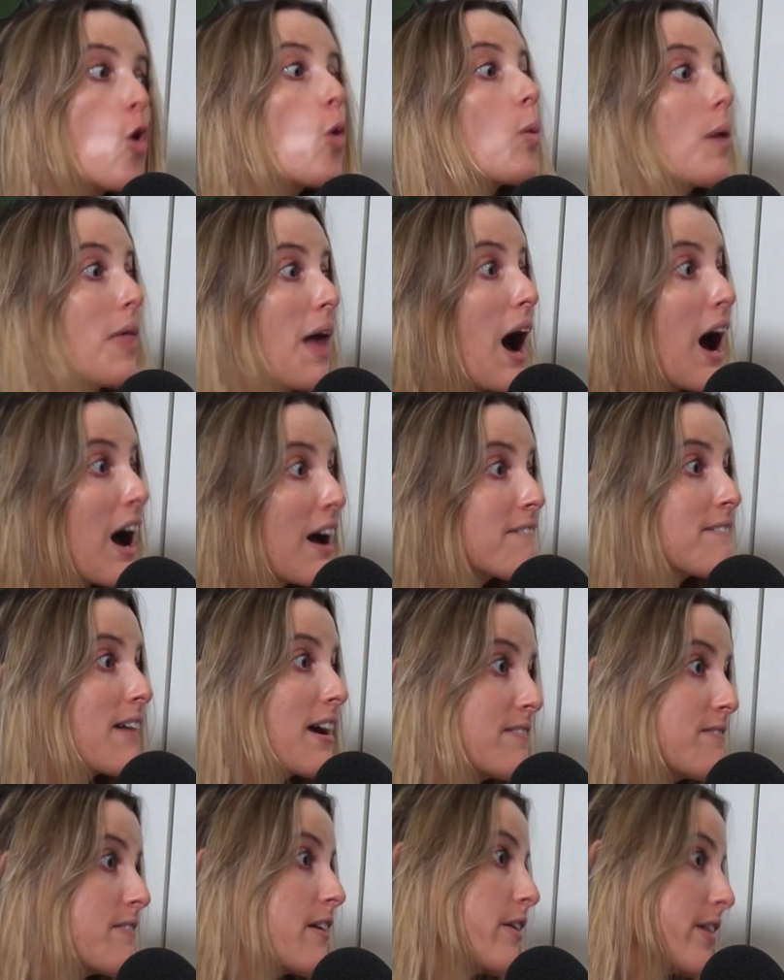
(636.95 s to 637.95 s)
What I
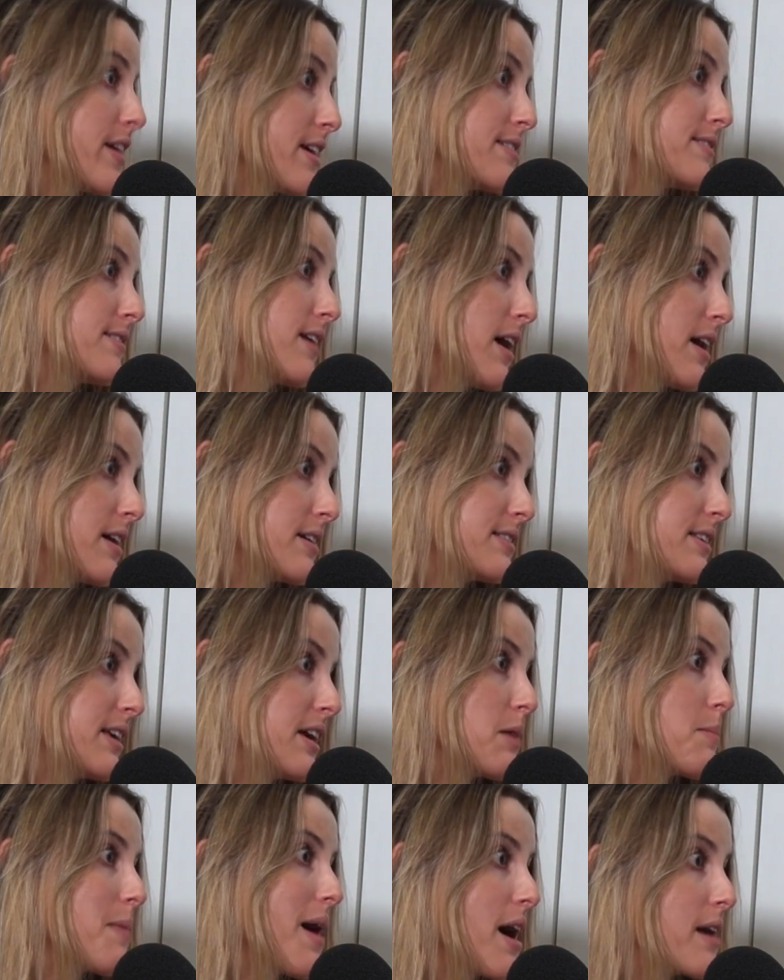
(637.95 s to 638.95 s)
find very
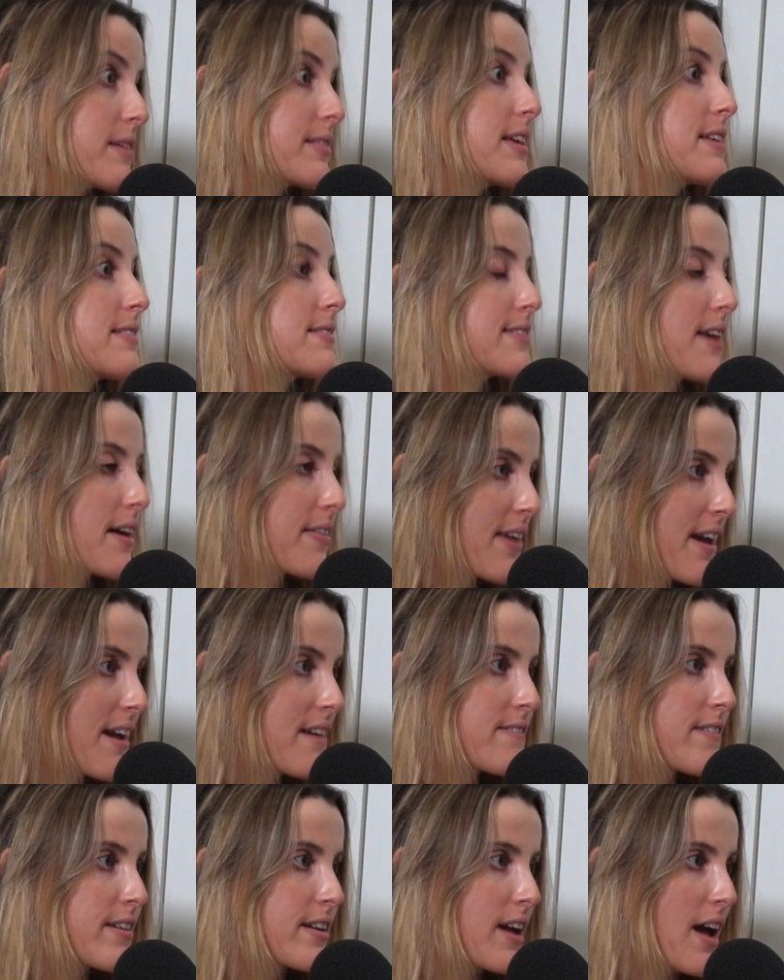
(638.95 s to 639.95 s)
exciting about in South
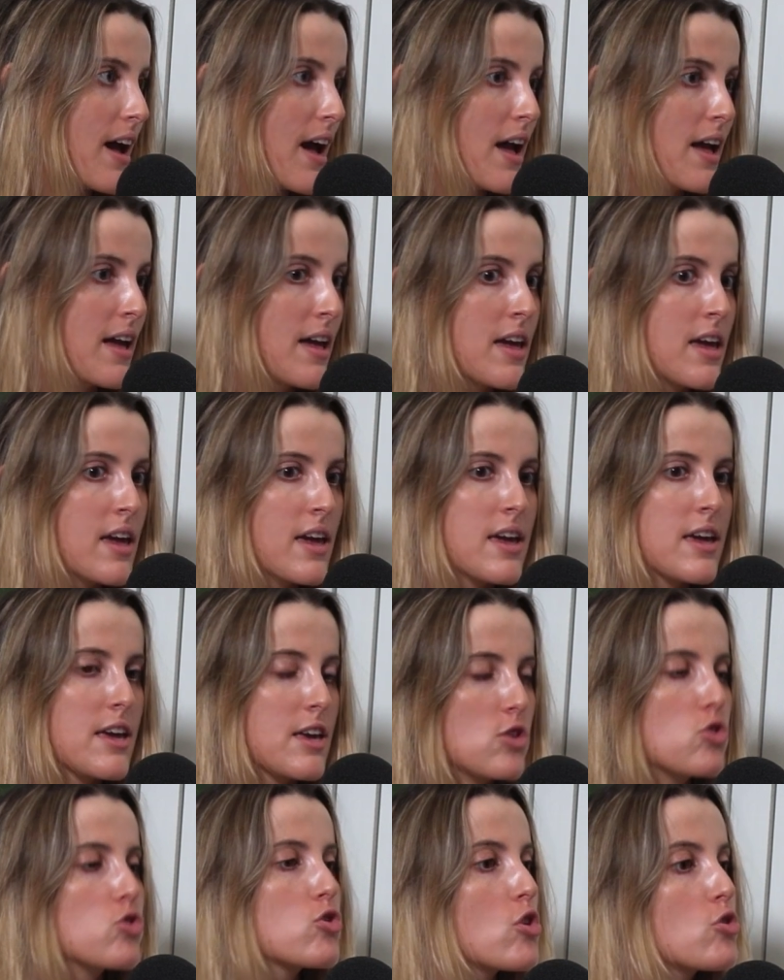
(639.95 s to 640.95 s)
Africa
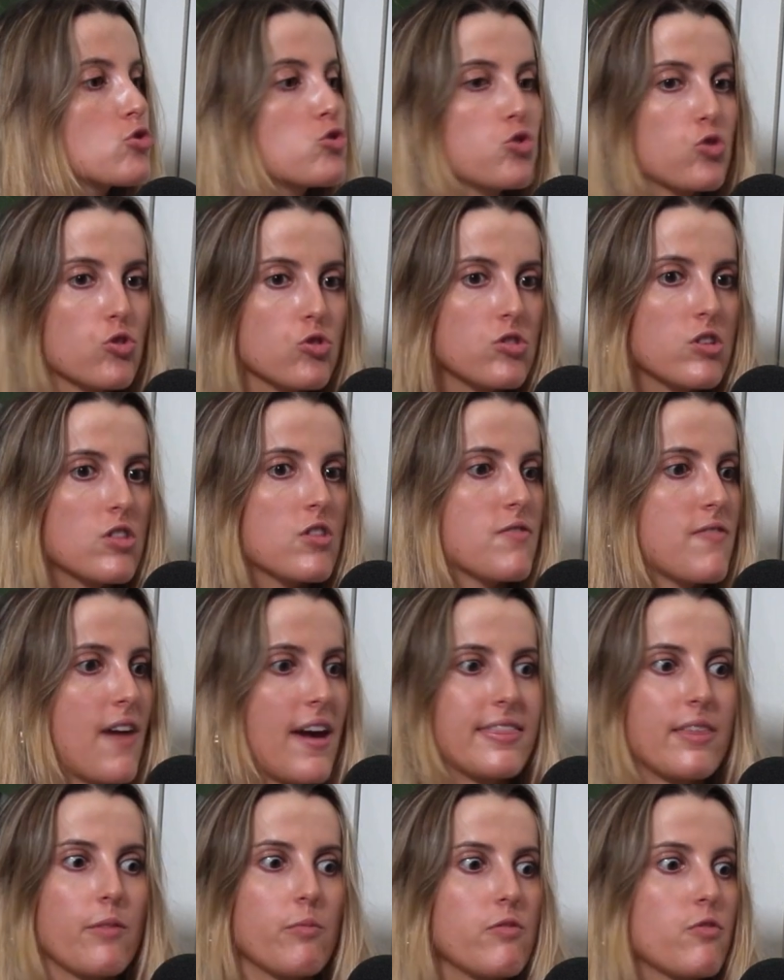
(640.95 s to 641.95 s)
is, due to the
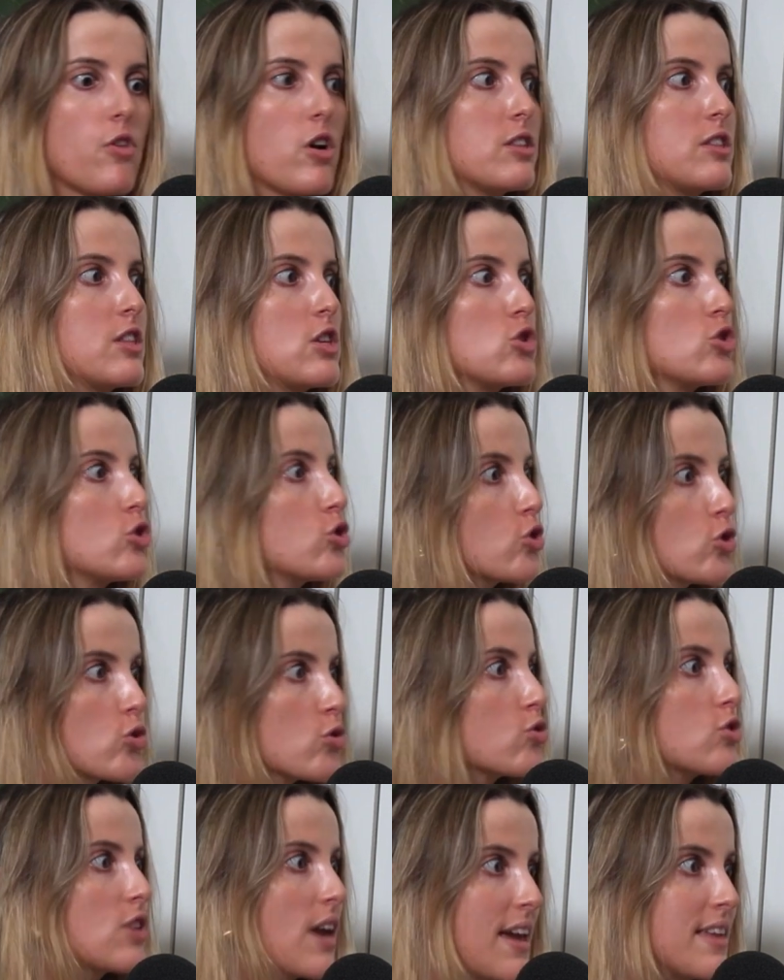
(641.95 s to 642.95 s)
fact that we've got this
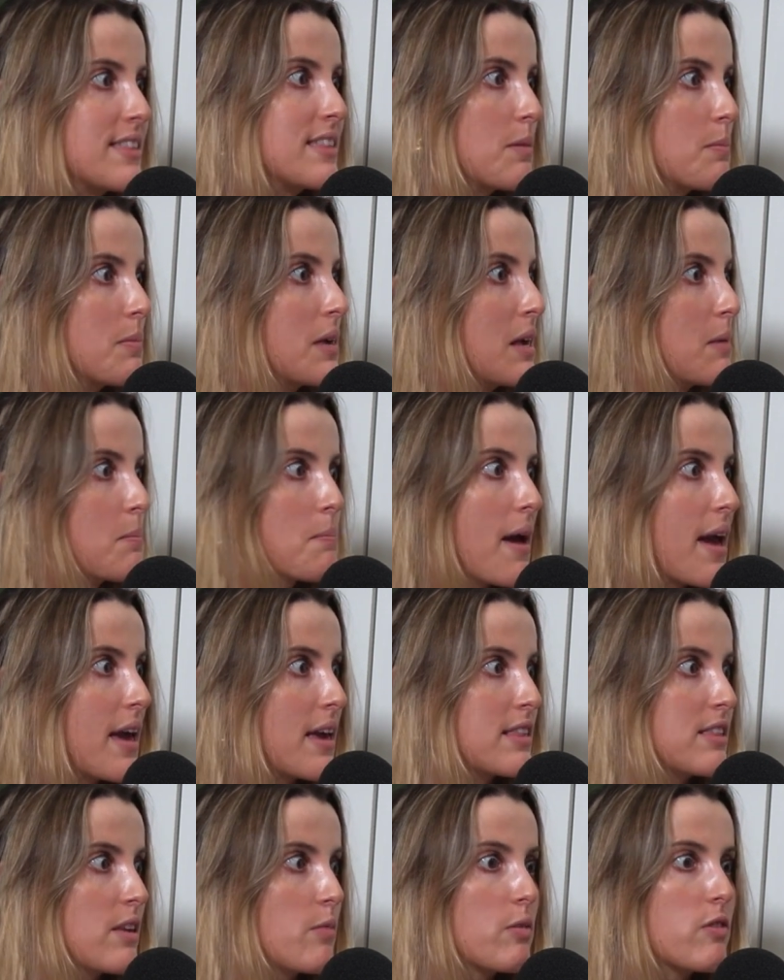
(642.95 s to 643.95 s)
huge SME
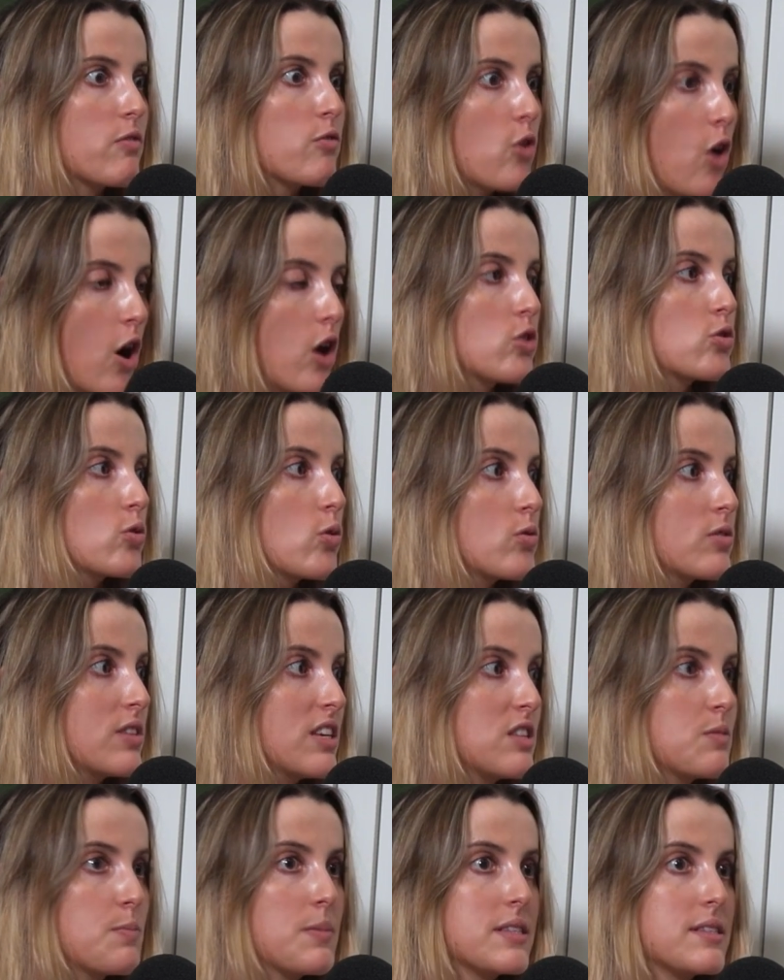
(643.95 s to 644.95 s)
base and we've got all
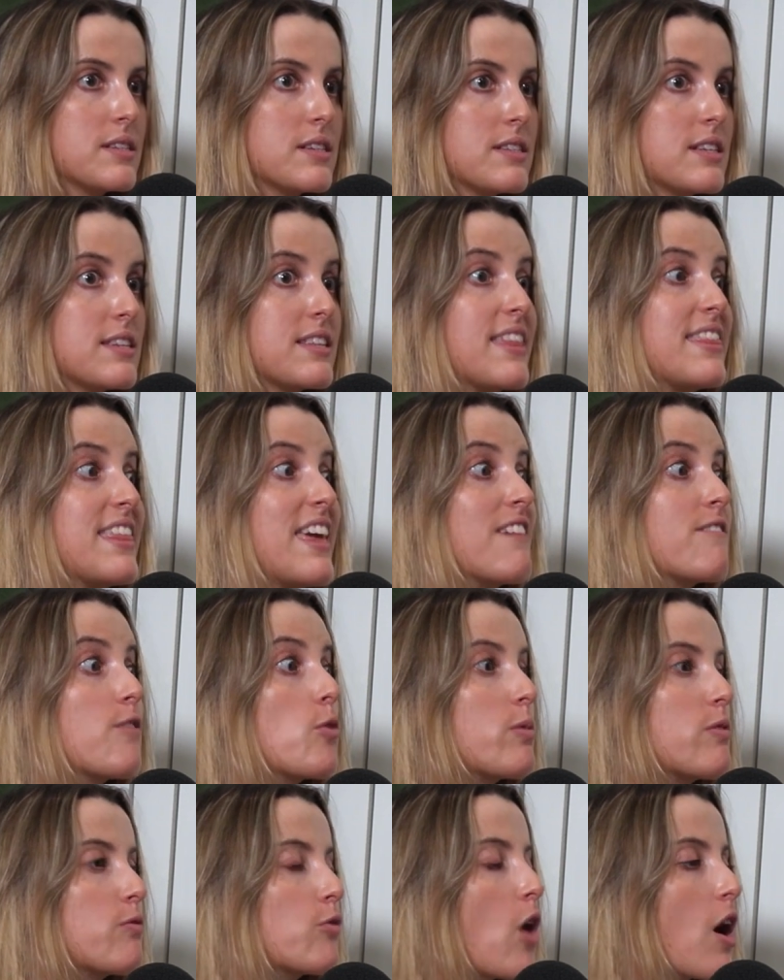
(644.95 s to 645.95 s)
these businesses, and
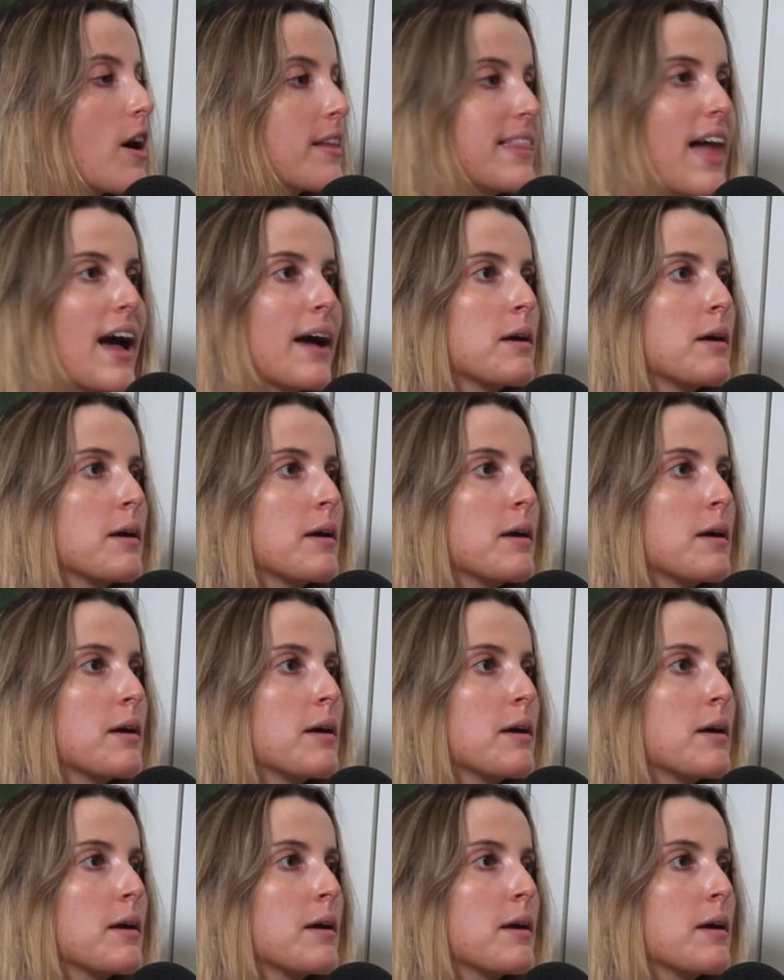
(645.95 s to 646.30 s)
therefore we've got